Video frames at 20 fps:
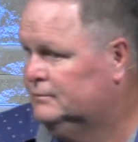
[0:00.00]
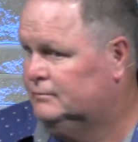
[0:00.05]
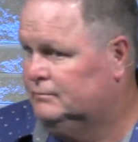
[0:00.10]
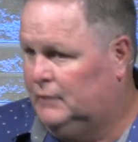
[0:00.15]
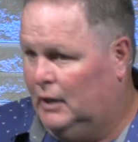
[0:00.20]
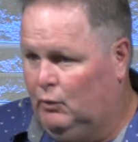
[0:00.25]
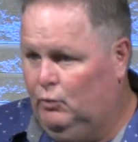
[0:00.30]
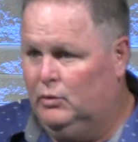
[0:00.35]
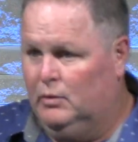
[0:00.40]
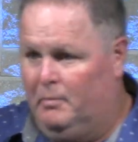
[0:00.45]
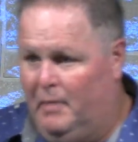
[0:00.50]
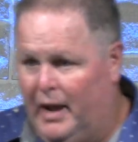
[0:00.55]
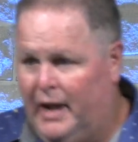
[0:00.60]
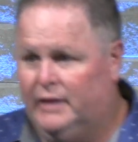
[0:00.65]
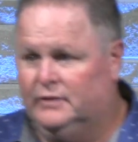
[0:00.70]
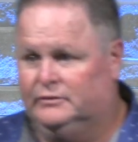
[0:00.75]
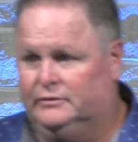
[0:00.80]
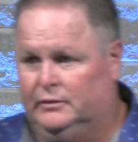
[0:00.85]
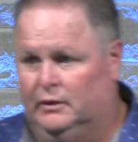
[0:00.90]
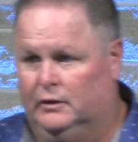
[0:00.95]
But I want a
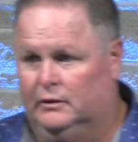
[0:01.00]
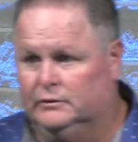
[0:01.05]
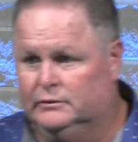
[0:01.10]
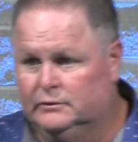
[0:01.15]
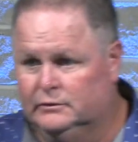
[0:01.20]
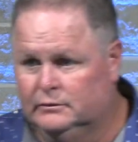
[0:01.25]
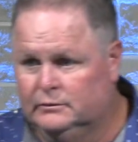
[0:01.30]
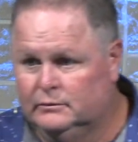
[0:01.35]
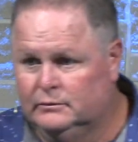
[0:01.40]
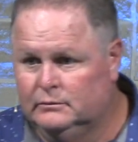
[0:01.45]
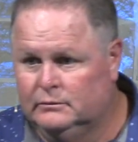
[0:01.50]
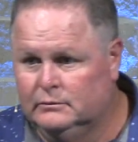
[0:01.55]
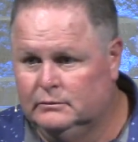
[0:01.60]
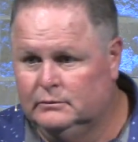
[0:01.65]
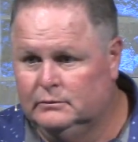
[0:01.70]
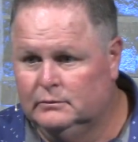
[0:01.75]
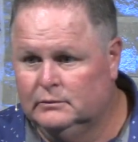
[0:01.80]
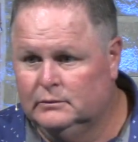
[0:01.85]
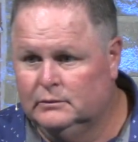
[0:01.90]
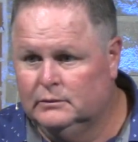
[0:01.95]
man church
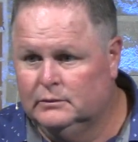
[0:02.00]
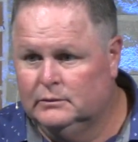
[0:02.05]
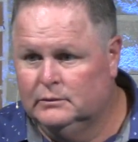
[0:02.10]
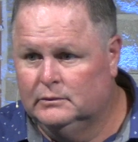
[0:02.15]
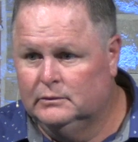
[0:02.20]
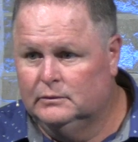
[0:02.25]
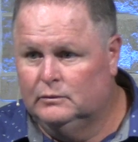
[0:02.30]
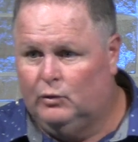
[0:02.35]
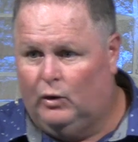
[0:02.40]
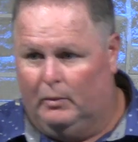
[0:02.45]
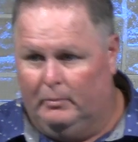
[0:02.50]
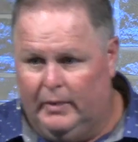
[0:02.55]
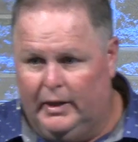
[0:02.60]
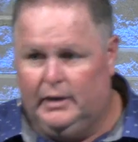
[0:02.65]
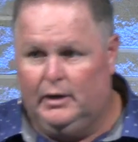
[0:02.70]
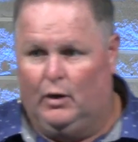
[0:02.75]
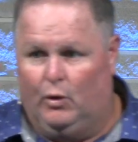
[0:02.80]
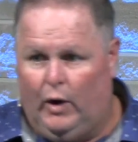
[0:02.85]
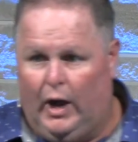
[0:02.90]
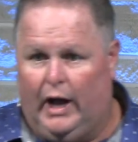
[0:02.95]
where
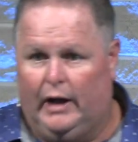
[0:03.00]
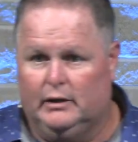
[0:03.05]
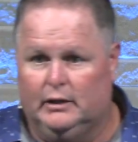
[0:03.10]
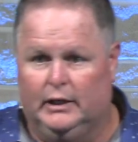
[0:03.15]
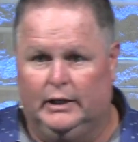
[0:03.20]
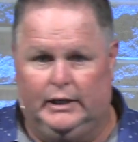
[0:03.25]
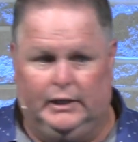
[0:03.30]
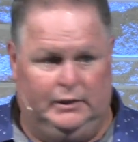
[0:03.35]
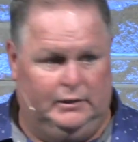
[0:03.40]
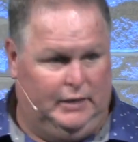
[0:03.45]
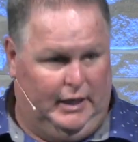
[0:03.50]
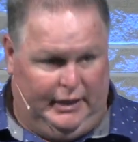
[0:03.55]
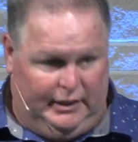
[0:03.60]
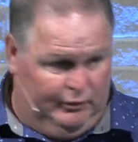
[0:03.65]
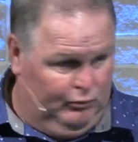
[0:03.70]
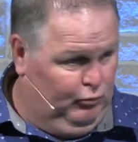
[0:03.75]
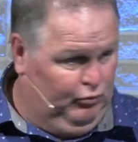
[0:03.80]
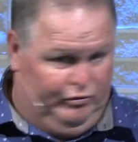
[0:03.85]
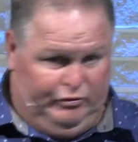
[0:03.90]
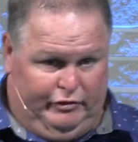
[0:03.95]
men know how to lead. They
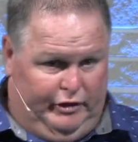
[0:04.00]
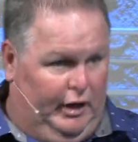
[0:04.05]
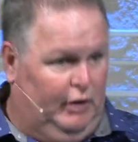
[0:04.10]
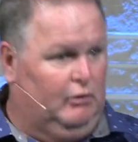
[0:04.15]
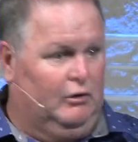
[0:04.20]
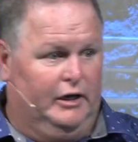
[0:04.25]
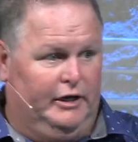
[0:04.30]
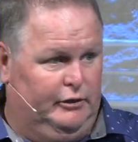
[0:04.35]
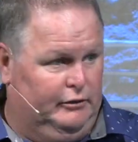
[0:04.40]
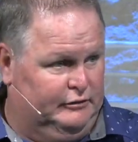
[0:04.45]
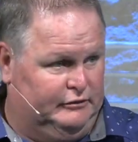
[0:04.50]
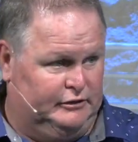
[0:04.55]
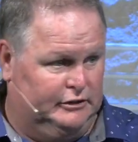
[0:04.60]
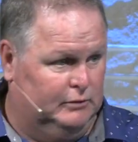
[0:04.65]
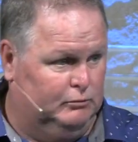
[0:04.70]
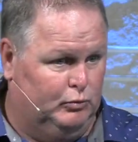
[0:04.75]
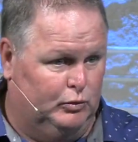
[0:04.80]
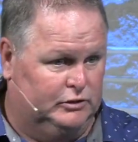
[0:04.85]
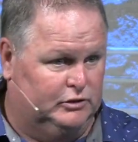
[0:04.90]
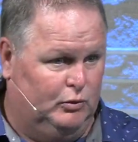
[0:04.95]
can share
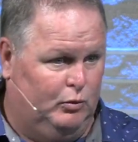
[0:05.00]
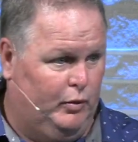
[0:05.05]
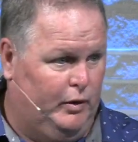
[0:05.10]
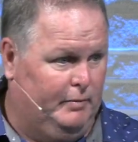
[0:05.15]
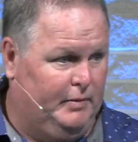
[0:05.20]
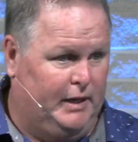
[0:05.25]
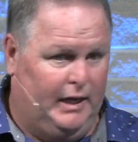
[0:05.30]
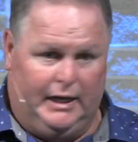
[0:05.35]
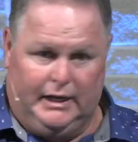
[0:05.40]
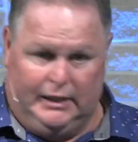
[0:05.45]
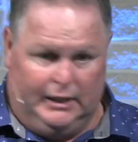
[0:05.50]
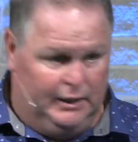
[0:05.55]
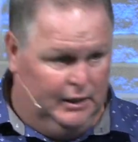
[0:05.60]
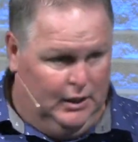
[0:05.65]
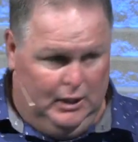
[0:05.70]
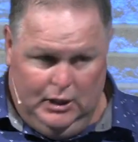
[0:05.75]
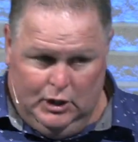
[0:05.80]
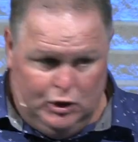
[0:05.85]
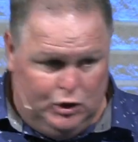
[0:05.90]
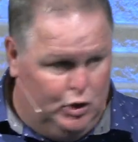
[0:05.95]
leadership with the women. They can
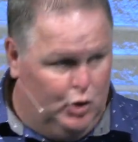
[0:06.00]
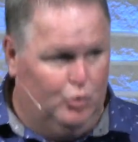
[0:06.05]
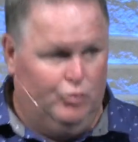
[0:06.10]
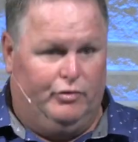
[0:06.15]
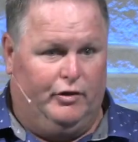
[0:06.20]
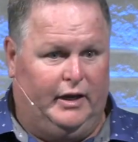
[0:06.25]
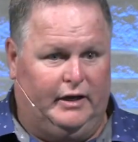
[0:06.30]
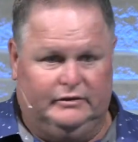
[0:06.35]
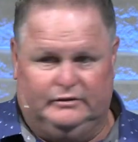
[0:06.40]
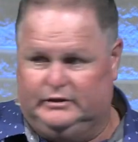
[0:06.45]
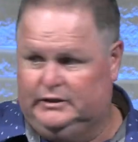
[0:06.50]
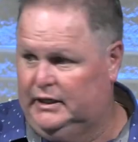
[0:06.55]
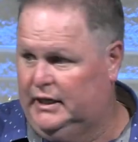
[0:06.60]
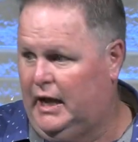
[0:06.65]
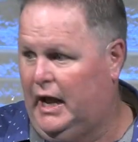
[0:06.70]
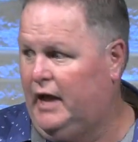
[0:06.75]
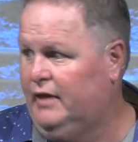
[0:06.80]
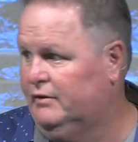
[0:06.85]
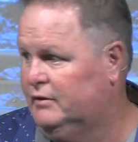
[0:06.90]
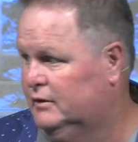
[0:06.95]
do things
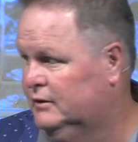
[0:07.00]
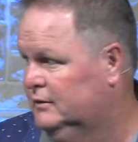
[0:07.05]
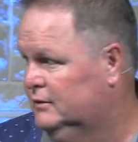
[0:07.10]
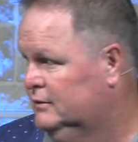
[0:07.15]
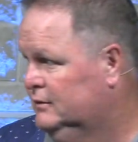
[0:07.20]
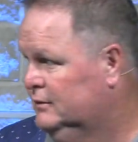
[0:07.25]
together.